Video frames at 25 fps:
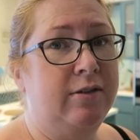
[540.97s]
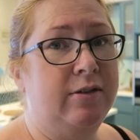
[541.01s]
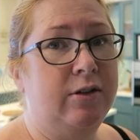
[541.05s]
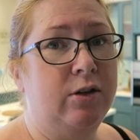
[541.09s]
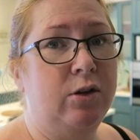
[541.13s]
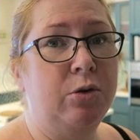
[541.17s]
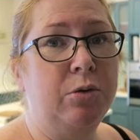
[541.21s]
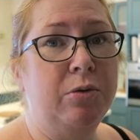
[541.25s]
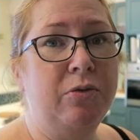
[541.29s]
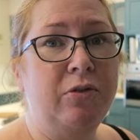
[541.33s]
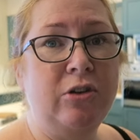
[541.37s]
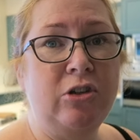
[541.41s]

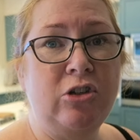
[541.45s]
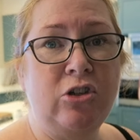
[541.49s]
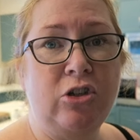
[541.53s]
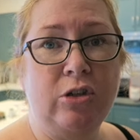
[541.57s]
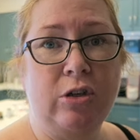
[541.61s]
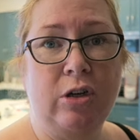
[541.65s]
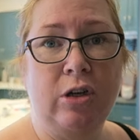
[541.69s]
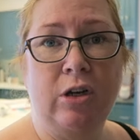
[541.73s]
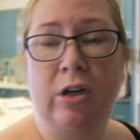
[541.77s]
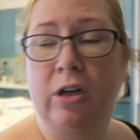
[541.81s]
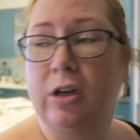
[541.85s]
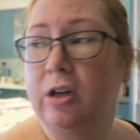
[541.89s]
So
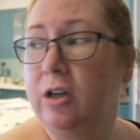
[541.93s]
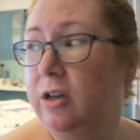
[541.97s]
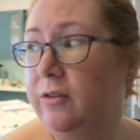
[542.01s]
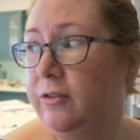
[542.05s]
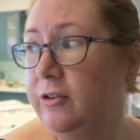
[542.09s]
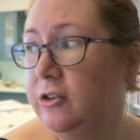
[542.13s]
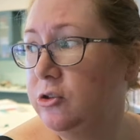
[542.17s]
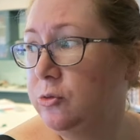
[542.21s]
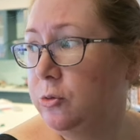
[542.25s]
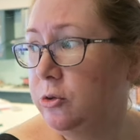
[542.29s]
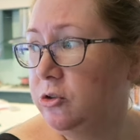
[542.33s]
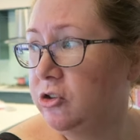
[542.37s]

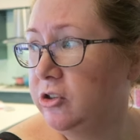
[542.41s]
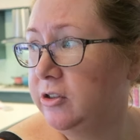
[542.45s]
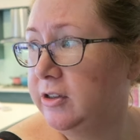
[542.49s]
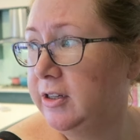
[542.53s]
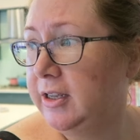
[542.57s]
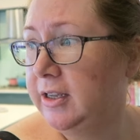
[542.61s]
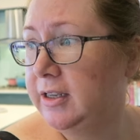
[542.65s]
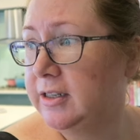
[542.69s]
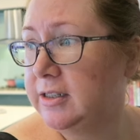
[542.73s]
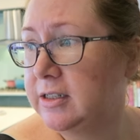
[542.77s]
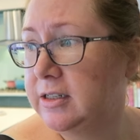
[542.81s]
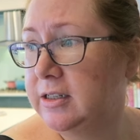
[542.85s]
finish watching
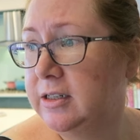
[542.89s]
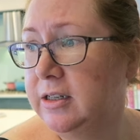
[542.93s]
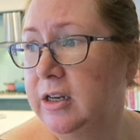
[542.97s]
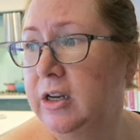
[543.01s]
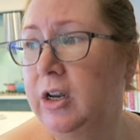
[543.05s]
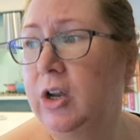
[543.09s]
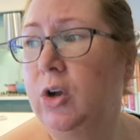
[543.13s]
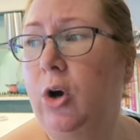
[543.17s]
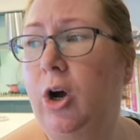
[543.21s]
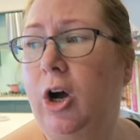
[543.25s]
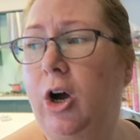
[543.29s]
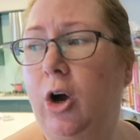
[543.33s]
that.
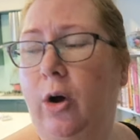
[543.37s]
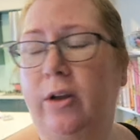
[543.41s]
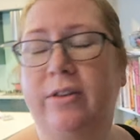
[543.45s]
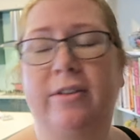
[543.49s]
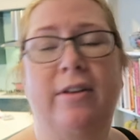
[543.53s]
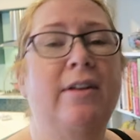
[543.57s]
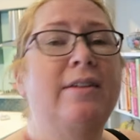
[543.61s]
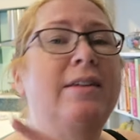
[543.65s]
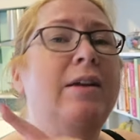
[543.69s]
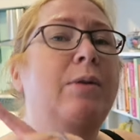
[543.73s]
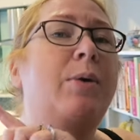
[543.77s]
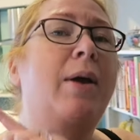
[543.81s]
Oh, I was
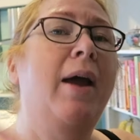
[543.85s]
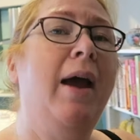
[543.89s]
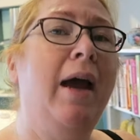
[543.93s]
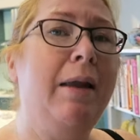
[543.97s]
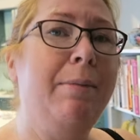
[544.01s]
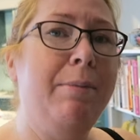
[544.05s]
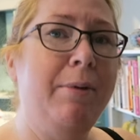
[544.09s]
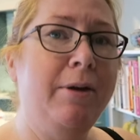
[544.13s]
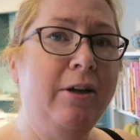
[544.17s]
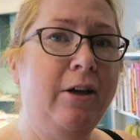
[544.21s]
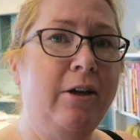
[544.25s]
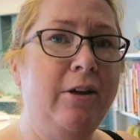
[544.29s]
going to say, we
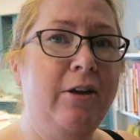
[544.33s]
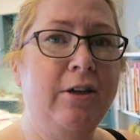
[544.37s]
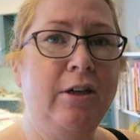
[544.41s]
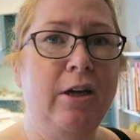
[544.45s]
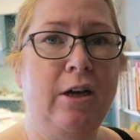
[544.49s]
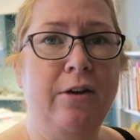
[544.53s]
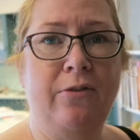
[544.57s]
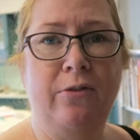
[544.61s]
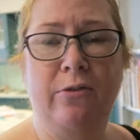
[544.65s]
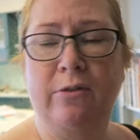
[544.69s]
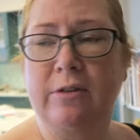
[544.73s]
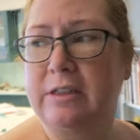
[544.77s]
had been going to
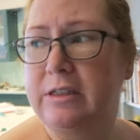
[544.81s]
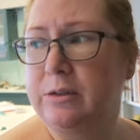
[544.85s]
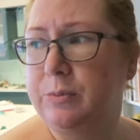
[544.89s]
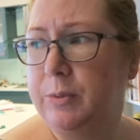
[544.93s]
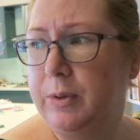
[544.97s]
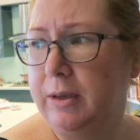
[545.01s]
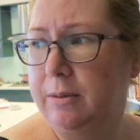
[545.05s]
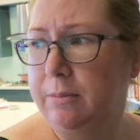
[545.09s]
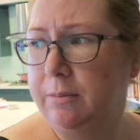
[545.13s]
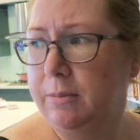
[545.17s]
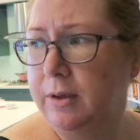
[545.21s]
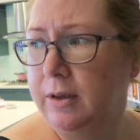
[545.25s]
go for a
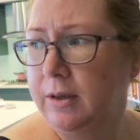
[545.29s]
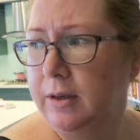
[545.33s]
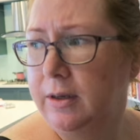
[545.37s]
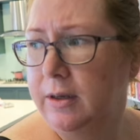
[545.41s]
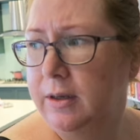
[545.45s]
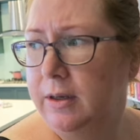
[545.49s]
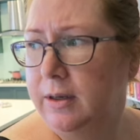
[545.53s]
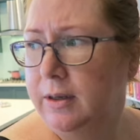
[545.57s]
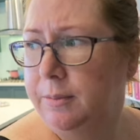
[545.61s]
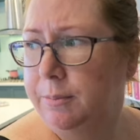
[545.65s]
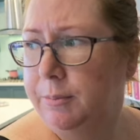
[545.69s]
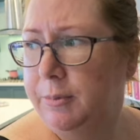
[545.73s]
swim,
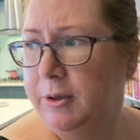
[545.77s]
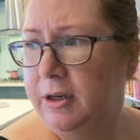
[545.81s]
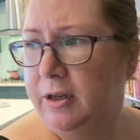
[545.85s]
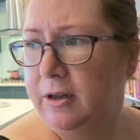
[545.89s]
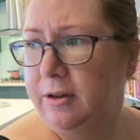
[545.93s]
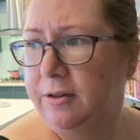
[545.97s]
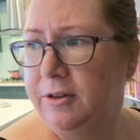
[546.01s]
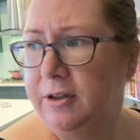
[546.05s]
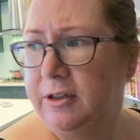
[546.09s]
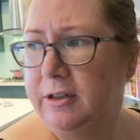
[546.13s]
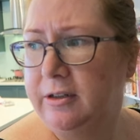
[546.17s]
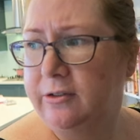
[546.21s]
but
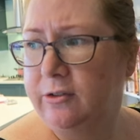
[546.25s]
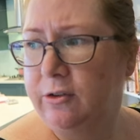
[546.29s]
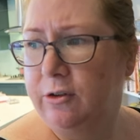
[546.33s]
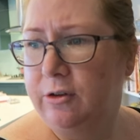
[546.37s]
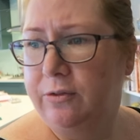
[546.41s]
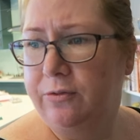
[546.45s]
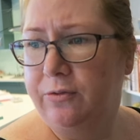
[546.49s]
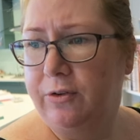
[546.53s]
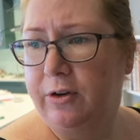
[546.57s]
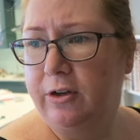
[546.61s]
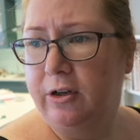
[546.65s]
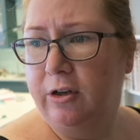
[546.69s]
Athena's got
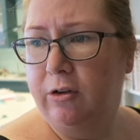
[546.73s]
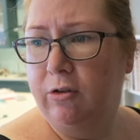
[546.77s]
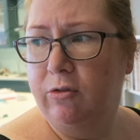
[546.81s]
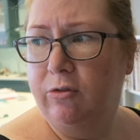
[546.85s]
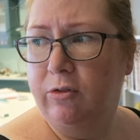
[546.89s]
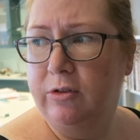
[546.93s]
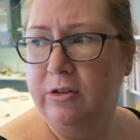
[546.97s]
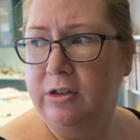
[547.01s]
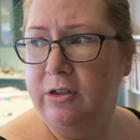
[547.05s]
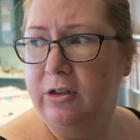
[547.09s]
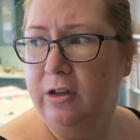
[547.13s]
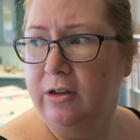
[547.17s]
a friend over
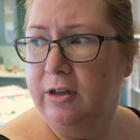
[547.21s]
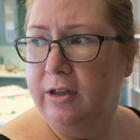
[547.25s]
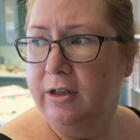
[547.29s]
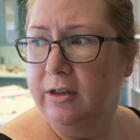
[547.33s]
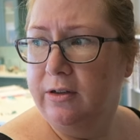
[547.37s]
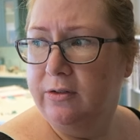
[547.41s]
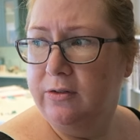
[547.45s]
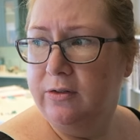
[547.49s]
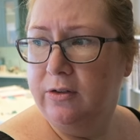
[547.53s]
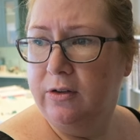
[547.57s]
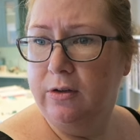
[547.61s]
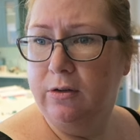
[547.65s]
for dinner
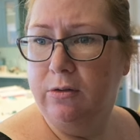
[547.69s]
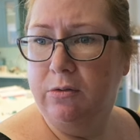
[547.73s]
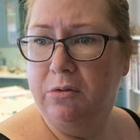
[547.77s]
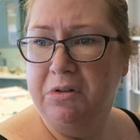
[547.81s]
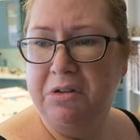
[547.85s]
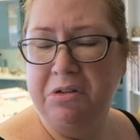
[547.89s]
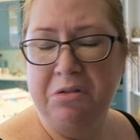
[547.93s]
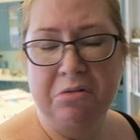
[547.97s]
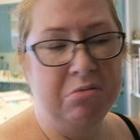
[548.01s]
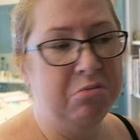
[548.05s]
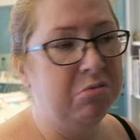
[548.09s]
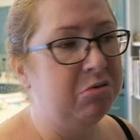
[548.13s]
now, so
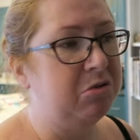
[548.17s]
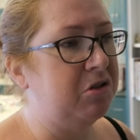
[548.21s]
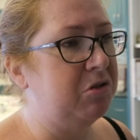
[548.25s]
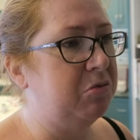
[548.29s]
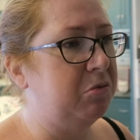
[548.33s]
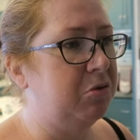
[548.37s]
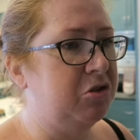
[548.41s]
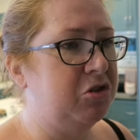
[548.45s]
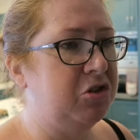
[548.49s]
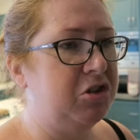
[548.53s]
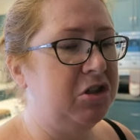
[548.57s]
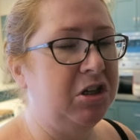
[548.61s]
we'll
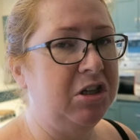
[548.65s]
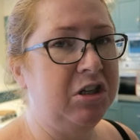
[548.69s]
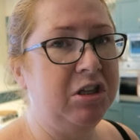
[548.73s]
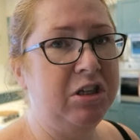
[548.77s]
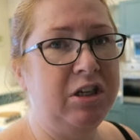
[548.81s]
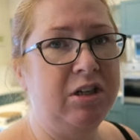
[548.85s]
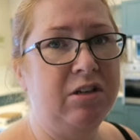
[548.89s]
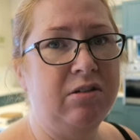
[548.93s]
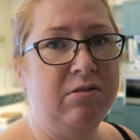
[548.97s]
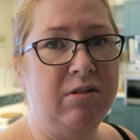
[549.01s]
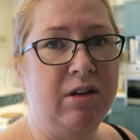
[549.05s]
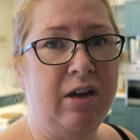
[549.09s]
just watch
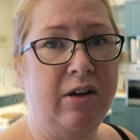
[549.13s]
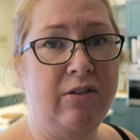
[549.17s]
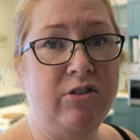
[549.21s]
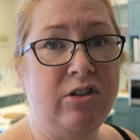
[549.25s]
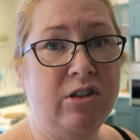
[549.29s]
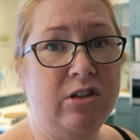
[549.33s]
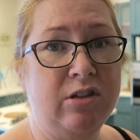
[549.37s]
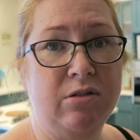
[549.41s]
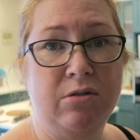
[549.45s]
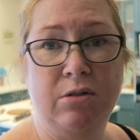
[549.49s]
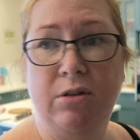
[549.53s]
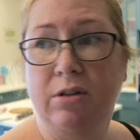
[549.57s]
telly and have
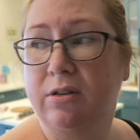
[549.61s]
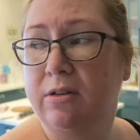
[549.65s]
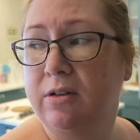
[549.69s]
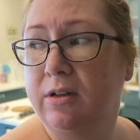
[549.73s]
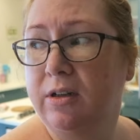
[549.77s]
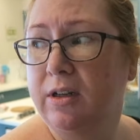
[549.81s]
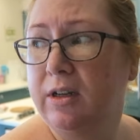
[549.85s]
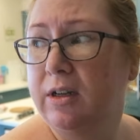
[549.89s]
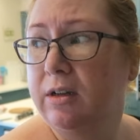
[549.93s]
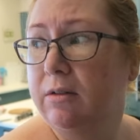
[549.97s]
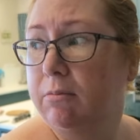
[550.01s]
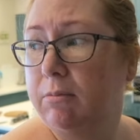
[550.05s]
dinner and
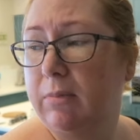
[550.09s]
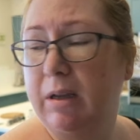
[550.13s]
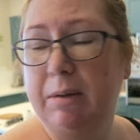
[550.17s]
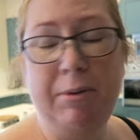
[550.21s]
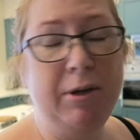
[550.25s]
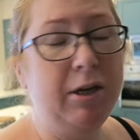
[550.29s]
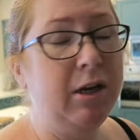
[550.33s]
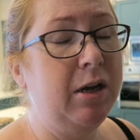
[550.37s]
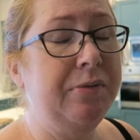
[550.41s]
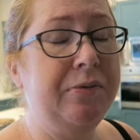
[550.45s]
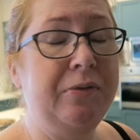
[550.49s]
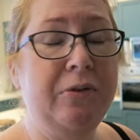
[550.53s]

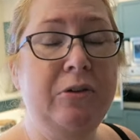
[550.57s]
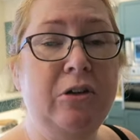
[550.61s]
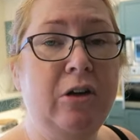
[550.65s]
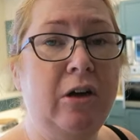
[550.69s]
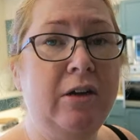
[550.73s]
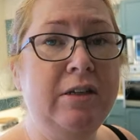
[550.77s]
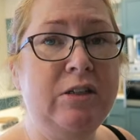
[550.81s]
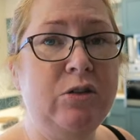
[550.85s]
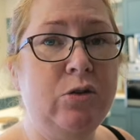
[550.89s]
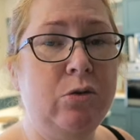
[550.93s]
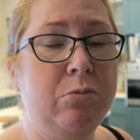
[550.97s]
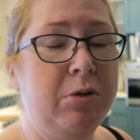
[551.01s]
maybe go for a
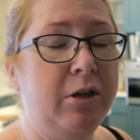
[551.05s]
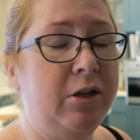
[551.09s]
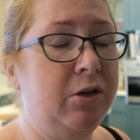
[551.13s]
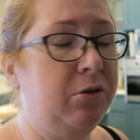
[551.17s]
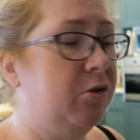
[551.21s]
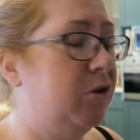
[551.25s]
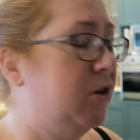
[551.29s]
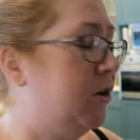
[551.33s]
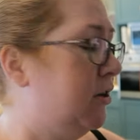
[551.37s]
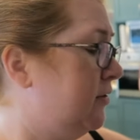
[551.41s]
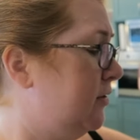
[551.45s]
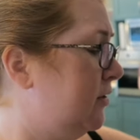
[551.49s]
night swim
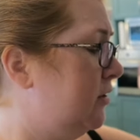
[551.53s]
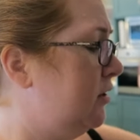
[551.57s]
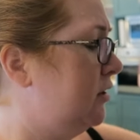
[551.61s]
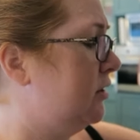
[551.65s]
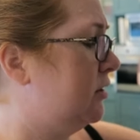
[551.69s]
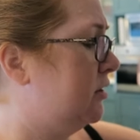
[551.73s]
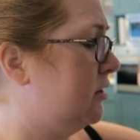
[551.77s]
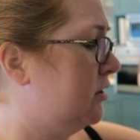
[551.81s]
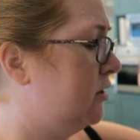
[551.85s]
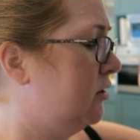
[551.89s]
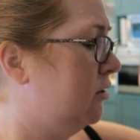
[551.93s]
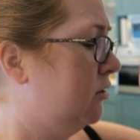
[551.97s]
later on, because it
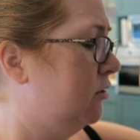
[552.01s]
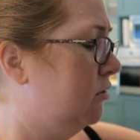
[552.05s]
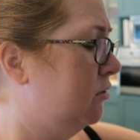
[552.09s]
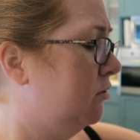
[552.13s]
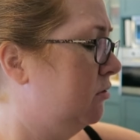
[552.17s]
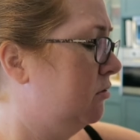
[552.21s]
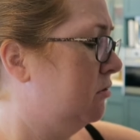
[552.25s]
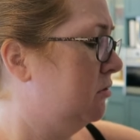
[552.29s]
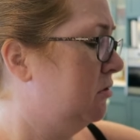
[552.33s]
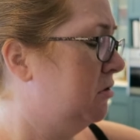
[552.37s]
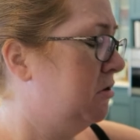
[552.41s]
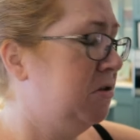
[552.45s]
is
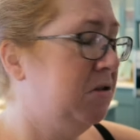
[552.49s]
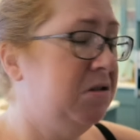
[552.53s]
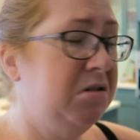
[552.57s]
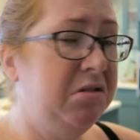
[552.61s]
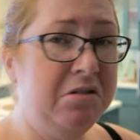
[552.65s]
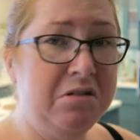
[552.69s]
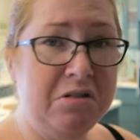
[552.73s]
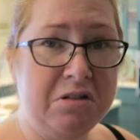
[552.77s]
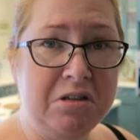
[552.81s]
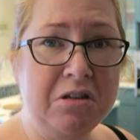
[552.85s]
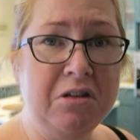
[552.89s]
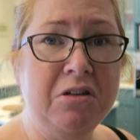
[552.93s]
still
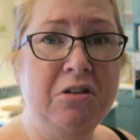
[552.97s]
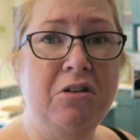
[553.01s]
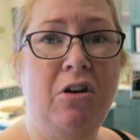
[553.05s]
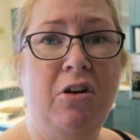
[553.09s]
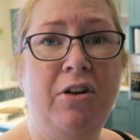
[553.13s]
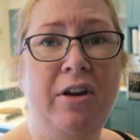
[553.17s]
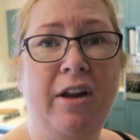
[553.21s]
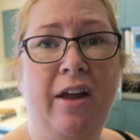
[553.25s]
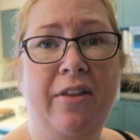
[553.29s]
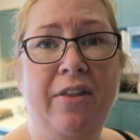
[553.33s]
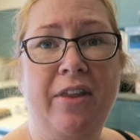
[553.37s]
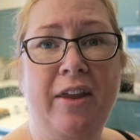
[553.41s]
stinking
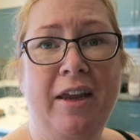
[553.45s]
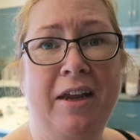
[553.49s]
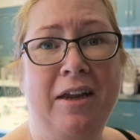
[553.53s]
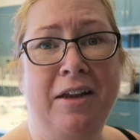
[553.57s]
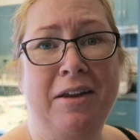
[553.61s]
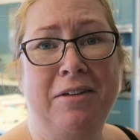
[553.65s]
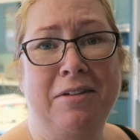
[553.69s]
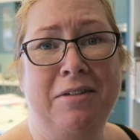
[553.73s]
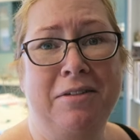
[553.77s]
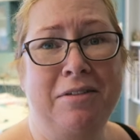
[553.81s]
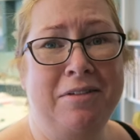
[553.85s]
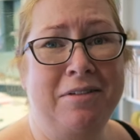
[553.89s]
hot out there. It